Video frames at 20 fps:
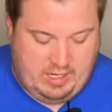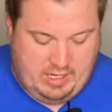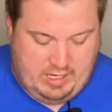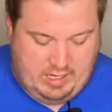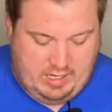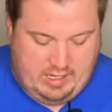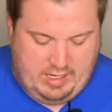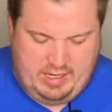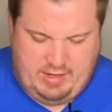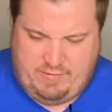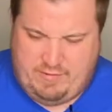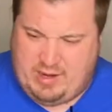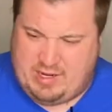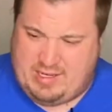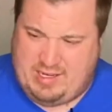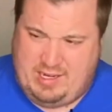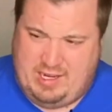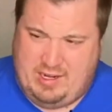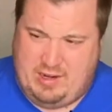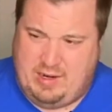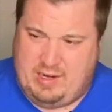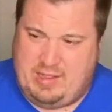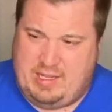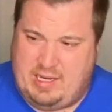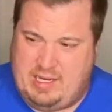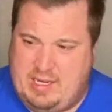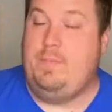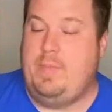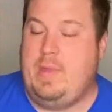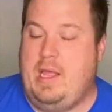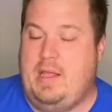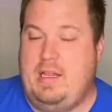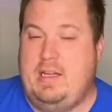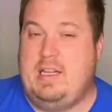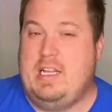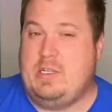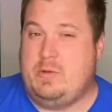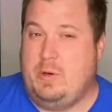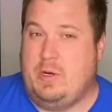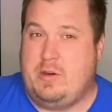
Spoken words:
In fact, you know, I think that's where